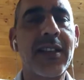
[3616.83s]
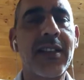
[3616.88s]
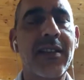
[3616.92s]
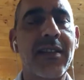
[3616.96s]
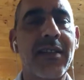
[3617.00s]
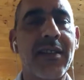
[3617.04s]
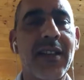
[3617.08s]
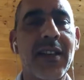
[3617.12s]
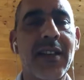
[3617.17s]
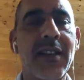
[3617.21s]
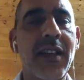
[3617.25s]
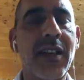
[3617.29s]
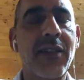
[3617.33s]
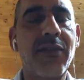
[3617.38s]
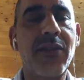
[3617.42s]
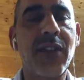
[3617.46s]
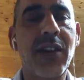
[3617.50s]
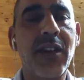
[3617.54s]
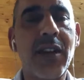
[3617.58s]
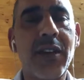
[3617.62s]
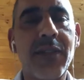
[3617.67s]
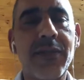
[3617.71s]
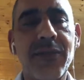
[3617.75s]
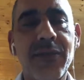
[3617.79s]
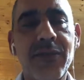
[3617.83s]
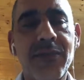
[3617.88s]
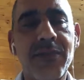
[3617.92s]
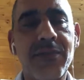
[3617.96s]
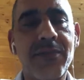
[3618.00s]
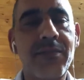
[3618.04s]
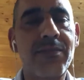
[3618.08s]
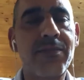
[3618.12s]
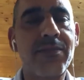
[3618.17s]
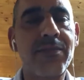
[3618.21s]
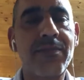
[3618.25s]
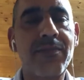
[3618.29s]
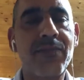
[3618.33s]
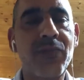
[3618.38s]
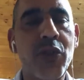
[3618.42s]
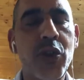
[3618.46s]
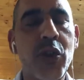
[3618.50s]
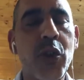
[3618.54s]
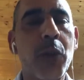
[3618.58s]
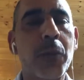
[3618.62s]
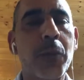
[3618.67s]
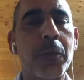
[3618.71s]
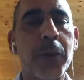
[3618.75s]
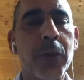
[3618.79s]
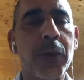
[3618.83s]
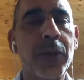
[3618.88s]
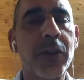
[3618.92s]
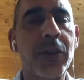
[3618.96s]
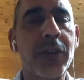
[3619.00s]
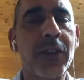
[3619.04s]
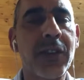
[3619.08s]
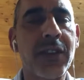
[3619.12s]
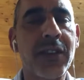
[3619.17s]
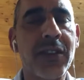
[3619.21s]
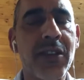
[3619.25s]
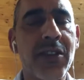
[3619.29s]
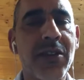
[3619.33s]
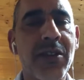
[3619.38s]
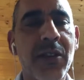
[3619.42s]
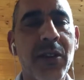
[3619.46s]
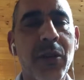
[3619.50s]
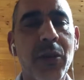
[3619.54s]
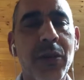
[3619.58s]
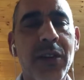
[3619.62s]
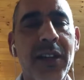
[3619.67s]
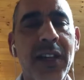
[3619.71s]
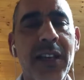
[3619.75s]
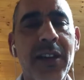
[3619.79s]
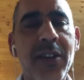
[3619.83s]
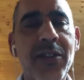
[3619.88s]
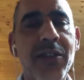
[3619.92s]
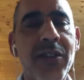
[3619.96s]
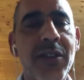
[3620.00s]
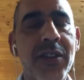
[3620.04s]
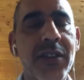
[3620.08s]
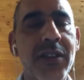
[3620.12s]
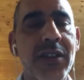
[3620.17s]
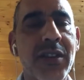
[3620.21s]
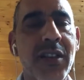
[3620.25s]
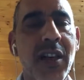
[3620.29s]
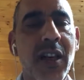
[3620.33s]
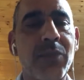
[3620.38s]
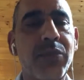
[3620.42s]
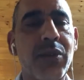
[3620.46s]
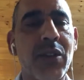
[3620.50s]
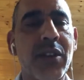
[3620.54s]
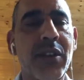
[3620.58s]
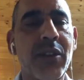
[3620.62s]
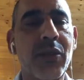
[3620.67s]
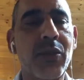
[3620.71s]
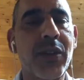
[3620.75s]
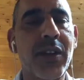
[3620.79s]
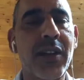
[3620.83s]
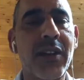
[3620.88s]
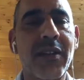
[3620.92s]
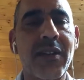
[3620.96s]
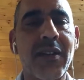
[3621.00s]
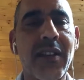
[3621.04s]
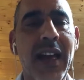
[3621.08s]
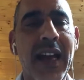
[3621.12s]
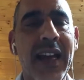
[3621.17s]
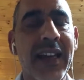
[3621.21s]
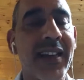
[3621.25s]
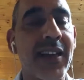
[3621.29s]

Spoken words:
The level of geopolitical dislocation coupled with